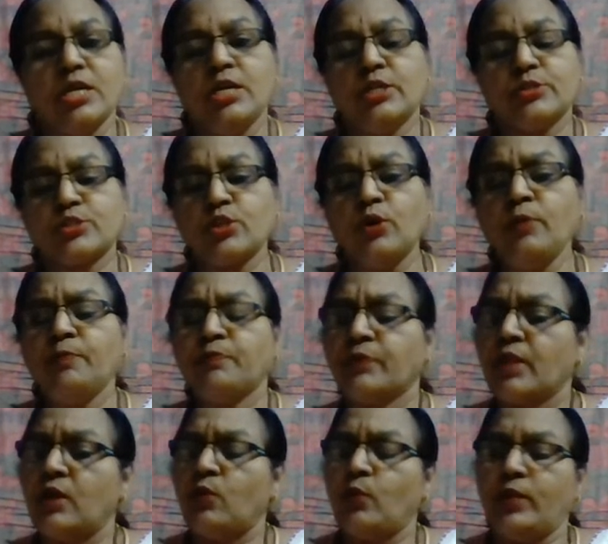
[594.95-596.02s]
So,
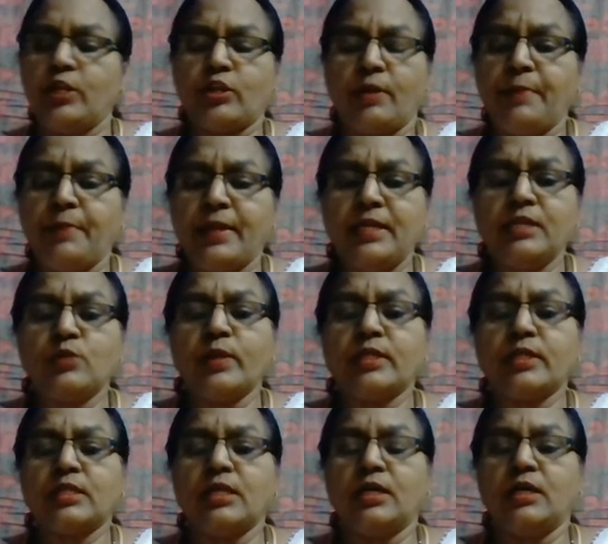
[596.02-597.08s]
when you compare it with
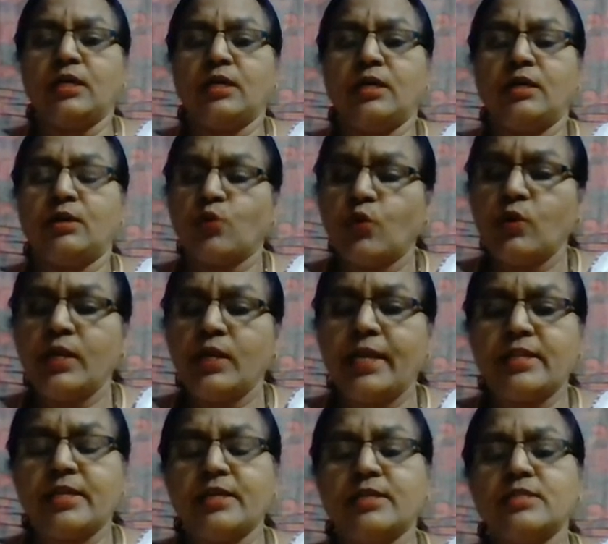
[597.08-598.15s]
rural
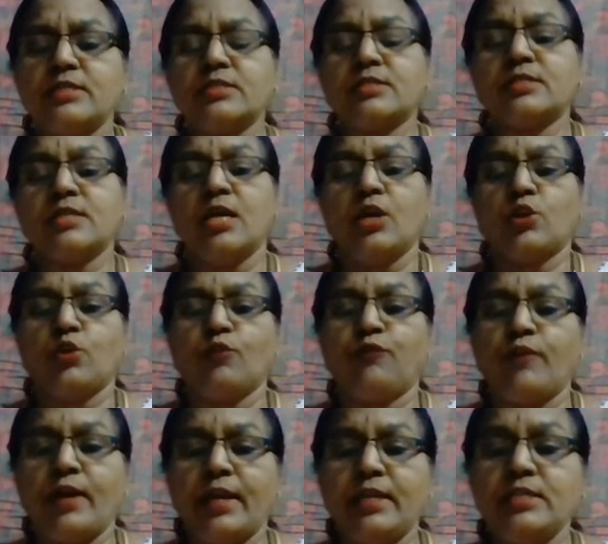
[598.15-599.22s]
areas, you
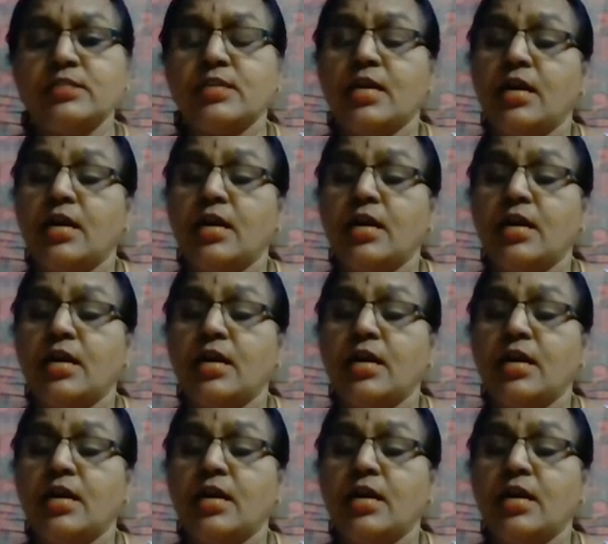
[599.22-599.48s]
find